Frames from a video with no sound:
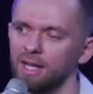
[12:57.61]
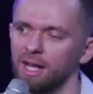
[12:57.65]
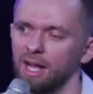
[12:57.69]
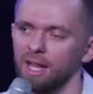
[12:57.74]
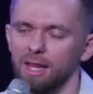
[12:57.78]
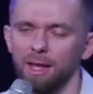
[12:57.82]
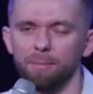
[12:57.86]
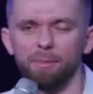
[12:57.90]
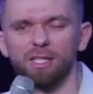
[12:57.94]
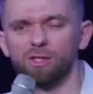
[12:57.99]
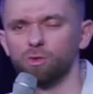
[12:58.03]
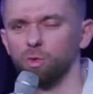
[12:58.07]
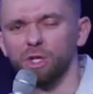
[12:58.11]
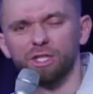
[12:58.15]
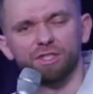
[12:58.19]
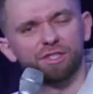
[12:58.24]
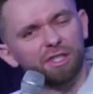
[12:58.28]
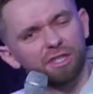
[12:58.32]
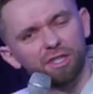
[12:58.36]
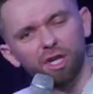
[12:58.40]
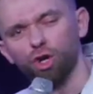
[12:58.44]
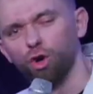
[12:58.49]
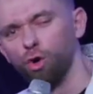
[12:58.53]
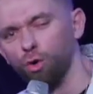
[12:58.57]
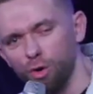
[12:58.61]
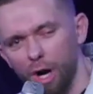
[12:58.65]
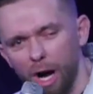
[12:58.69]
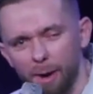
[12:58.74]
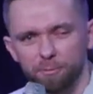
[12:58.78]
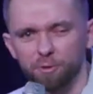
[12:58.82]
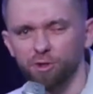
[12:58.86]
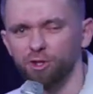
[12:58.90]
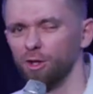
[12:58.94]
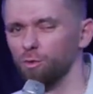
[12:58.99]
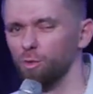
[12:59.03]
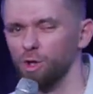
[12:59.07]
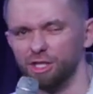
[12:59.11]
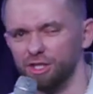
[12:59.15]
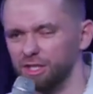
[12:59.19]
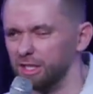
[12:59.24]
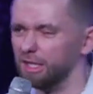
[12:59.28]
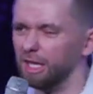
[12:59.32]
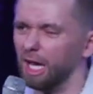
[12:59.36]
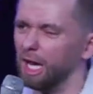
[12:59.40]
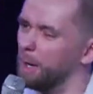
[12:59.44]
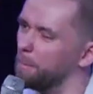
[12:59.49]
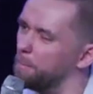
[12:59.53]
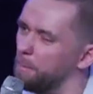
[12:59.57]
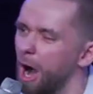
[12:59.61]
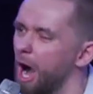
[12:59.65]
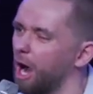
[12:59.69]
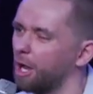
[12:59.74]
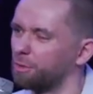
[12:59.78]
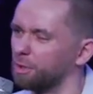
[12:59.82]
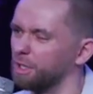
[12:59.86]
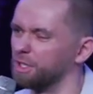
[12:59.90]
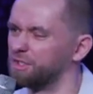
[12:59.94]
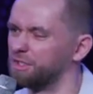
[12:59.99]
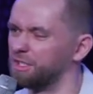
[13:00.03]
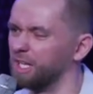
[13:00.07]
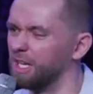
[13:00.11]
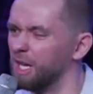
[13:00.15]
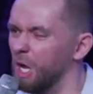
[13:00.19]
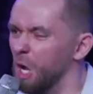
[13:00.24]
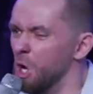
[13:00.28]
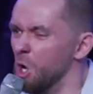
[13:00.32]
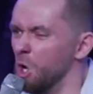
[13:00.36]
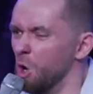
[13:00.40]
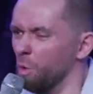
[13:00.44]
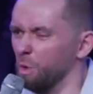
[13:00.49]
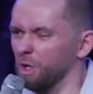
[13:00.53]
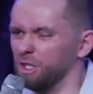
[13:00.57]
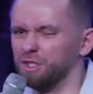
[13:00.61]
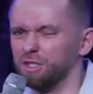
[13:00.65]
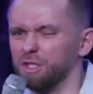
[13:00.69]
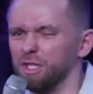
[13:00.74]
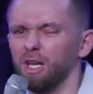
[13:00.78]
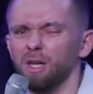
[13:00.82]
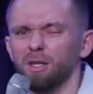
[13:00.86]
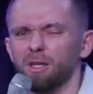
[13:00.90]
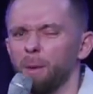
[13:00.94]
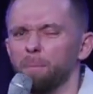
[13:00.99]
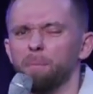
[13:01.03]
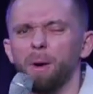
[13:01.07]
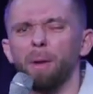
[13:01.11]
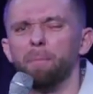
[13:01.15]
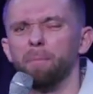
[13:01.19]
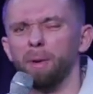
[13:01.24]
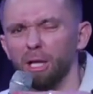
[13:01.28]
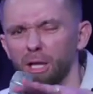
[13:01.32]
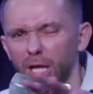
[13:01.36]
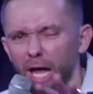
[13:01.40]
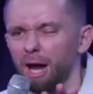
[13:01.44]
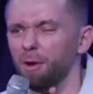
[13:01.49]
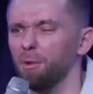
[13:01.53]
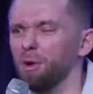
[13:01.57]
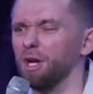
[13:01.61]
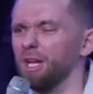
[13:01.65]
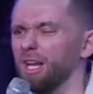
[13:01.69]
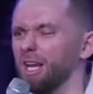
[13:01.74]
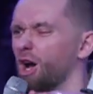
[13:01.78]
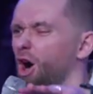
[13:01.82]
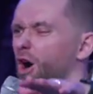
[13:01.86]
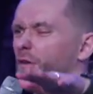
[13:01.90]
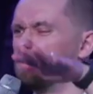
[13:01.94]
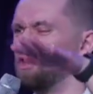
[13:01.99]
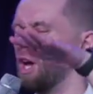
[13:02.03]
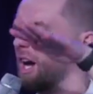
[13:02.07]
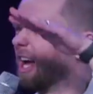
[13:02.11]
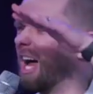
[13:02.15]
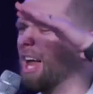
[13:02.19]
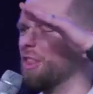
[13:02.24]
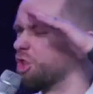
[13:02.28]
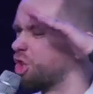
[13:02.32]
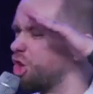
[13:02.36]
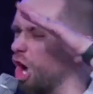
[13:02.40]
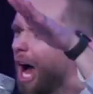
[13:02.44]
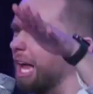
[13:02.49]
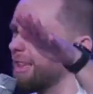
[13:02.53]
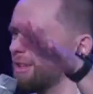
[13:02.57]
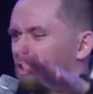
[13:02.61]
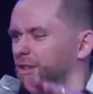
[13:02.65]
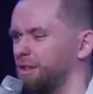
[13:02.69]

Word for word: That means we see the corruption, we see the hypocrisy, we see the popularity of the ungodly